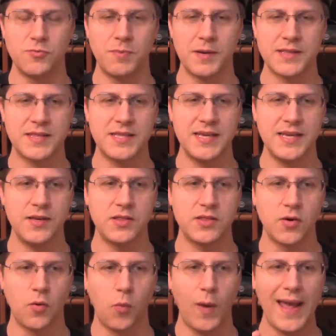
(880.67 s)
But the
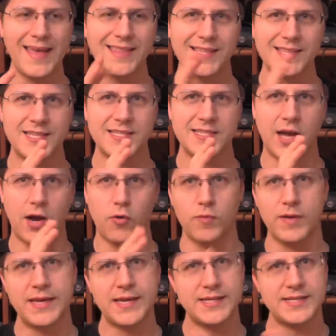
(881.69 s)
way that this got
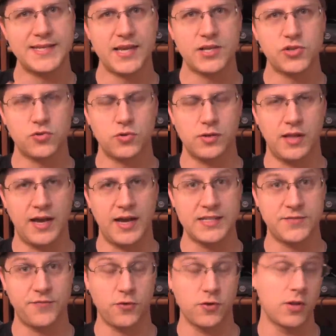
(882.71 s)

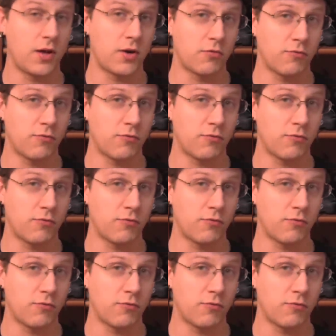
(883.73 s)
recontextualized for a lot